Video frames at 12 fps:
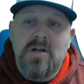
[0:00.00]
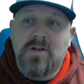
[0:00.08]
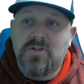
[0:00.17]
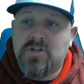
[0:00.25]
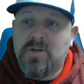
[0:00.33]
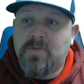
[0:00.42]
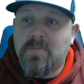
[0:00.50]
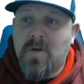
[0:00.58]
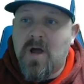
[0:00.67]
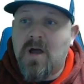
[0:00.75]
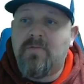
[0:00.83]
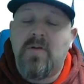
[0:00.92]
I'll ship
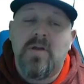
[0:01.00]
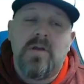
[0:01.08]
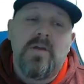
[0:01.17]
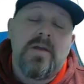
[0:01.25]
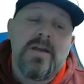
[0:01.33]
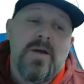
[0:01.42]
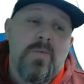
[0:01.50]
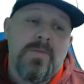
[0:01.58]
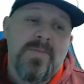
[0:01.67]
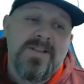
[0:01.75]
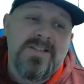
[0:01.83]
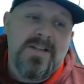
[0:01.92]
them off, and I'll
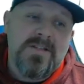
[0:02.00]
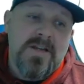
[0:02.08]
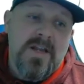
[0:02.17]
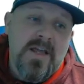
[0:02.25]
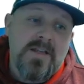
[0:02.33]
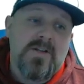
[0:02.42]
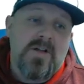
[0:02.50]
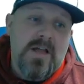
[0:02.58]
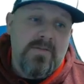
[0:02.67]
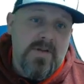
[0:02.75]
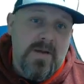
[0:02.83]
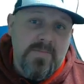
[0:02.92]
wait my 60 days, and I'll
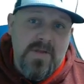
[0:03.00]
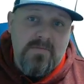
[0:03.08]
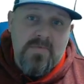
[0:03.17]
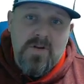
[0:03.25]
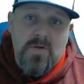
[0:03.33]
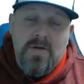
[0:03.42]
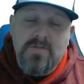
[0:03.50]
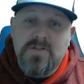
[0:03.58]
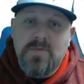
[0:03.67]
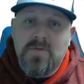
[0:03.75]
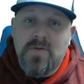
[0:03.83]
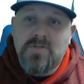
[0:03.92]
have an update video
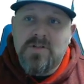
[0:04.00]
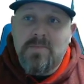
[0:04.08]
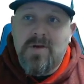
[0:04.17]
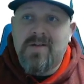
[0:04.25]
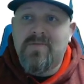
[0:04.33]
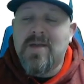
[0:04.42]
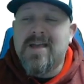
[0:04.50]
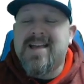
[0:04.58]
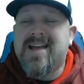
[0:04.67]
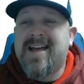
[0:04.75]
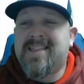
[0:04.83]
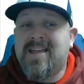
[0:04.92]
obviously when those come off.
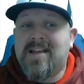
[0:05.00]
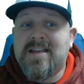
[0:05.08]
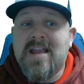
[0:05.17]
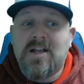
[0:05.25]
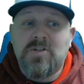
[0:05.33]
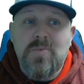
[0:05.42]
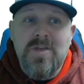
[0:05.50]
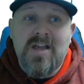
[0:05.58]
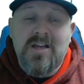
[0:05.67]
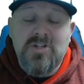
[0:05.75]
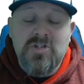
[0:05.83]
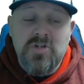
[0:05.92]
I think next week
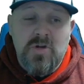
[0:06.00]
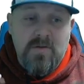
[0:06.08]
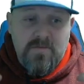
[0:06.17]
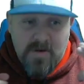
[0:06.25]
I should,